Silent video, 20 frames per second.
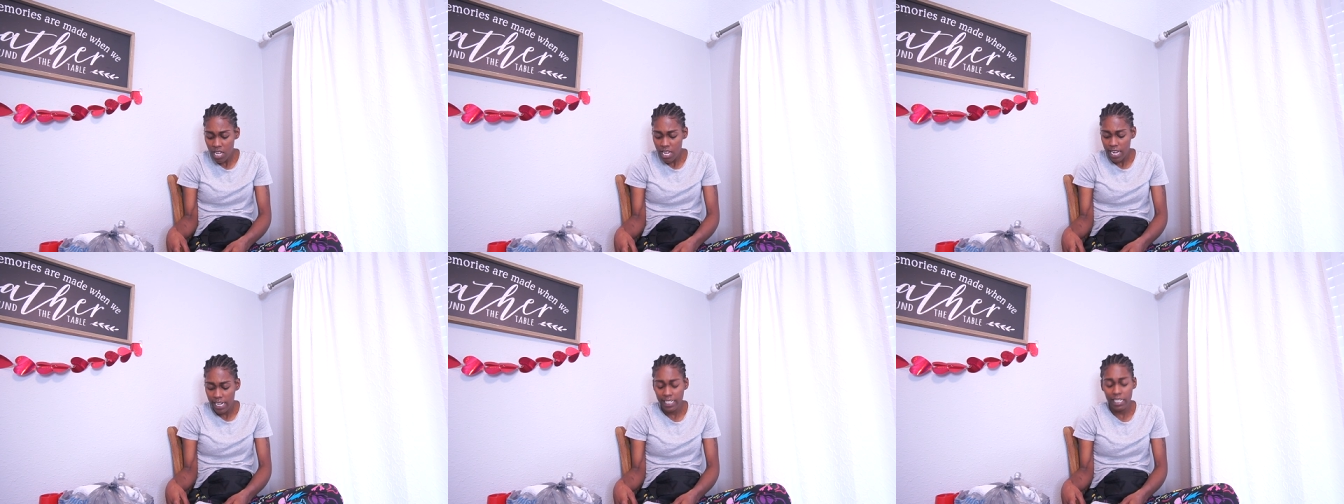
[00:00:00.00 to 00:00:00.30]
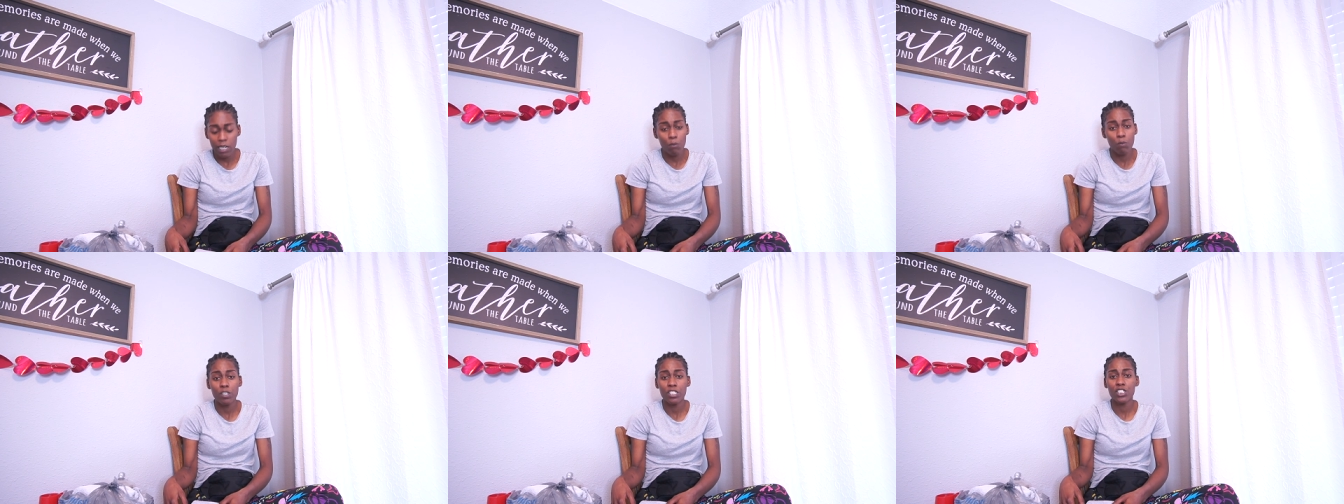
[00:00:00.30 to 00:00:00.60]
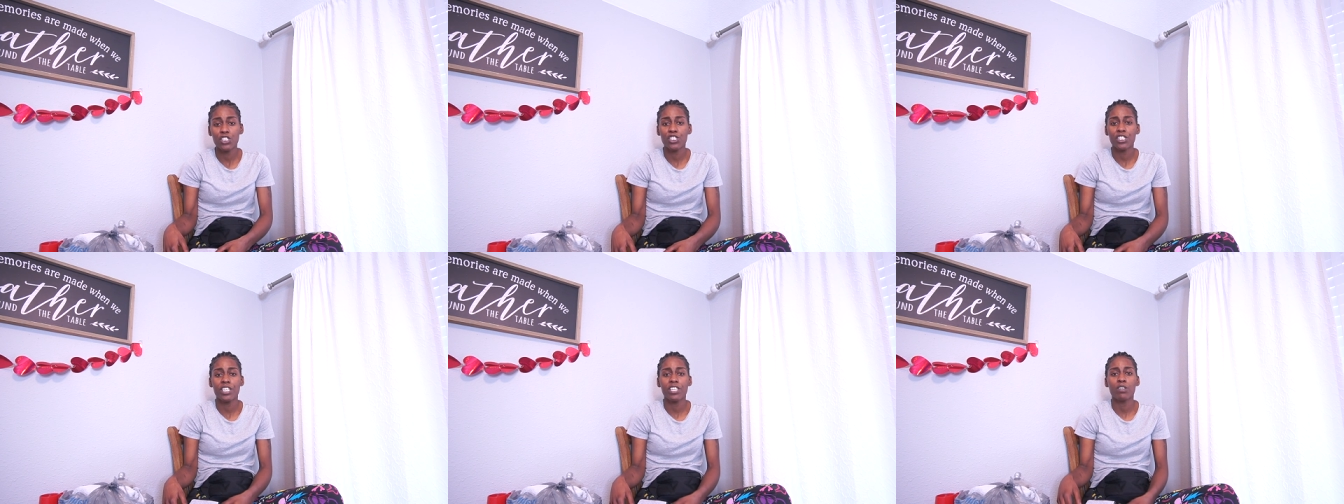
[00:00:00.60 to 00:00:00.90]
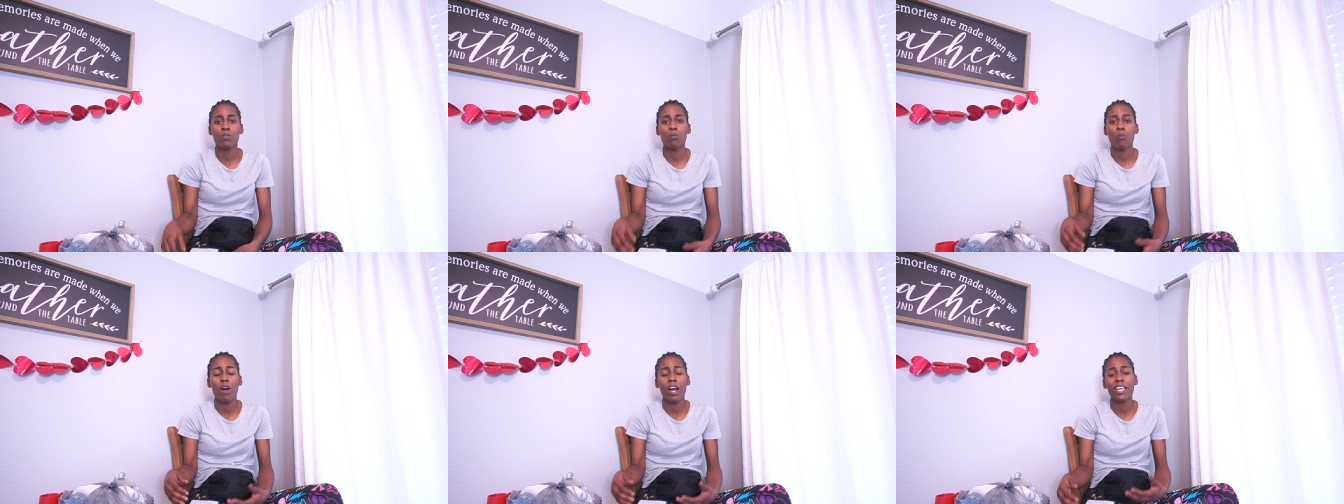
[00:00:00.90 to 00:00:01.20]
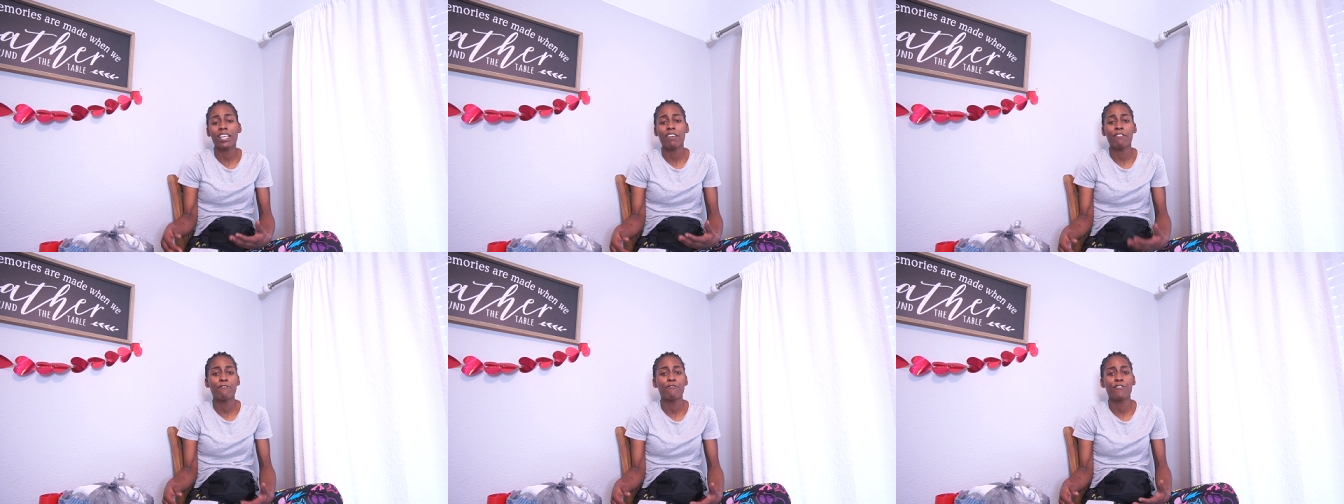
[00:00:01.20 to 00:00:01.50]
And I want to share why
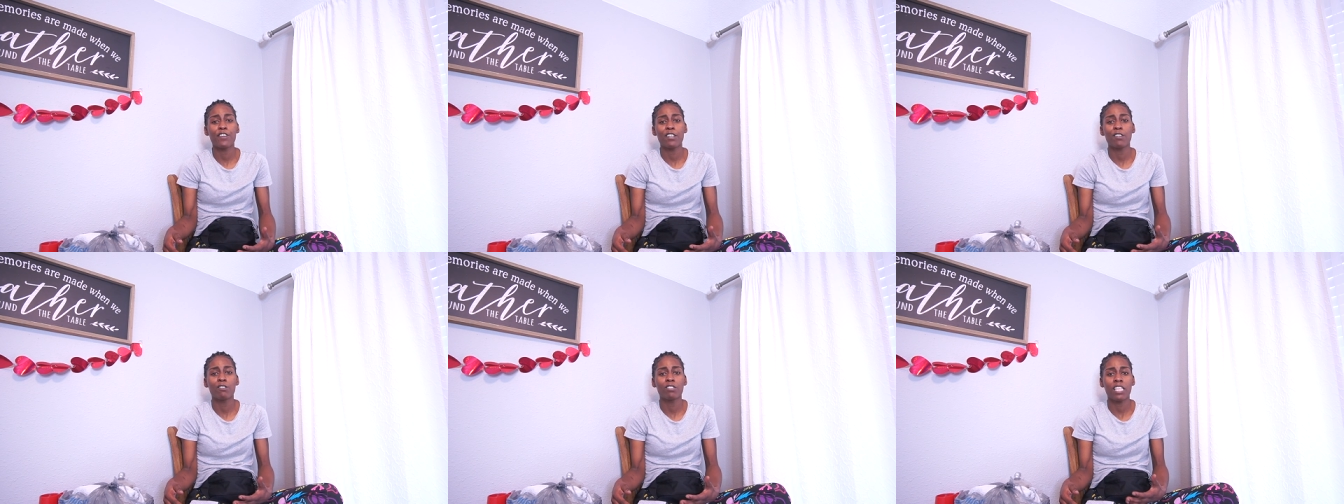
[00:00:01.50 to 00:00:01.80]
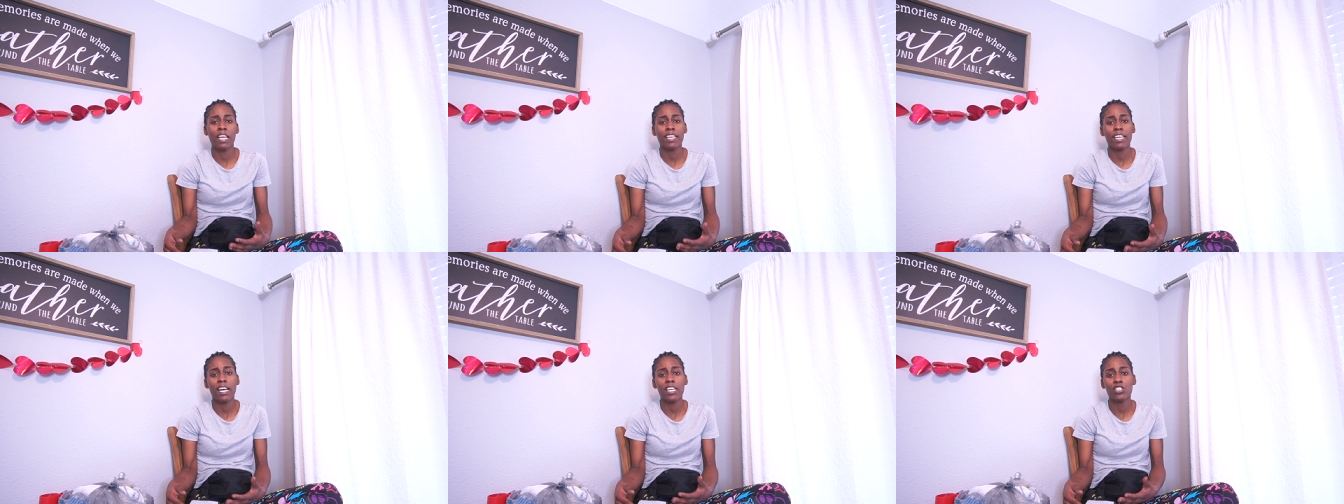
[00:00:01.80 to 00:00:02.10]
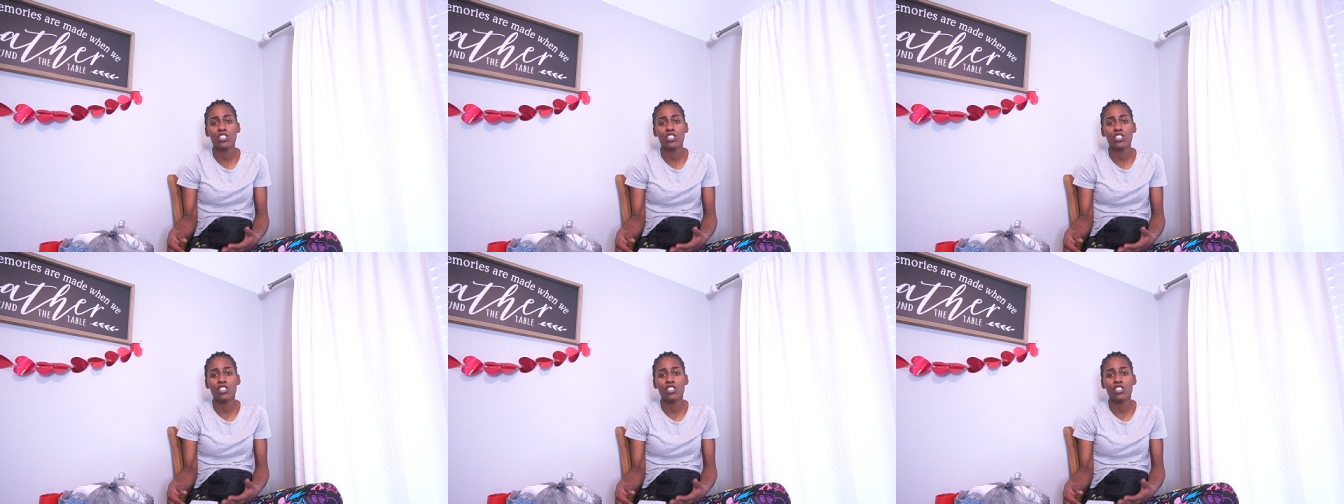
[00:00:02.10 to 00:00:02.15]
I felt like I